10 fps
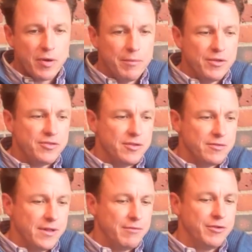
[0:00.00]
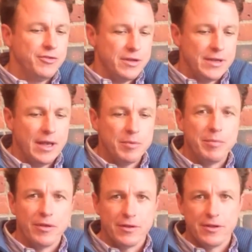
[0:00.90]
premise is leveraging
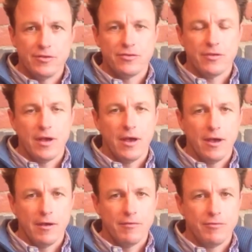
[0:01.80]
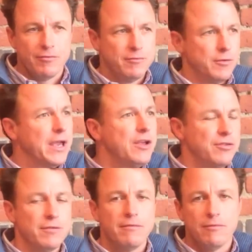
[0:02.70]
capabilities of
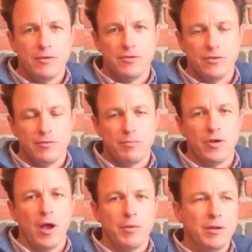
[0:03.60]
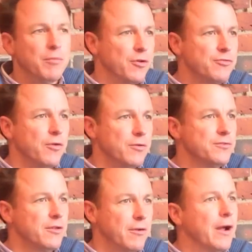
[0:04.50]
location, which is predominant in most
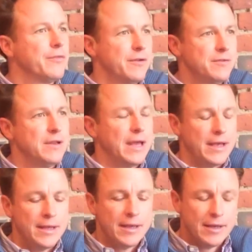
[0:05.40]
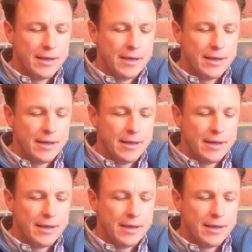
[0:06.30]
phones that are out there today,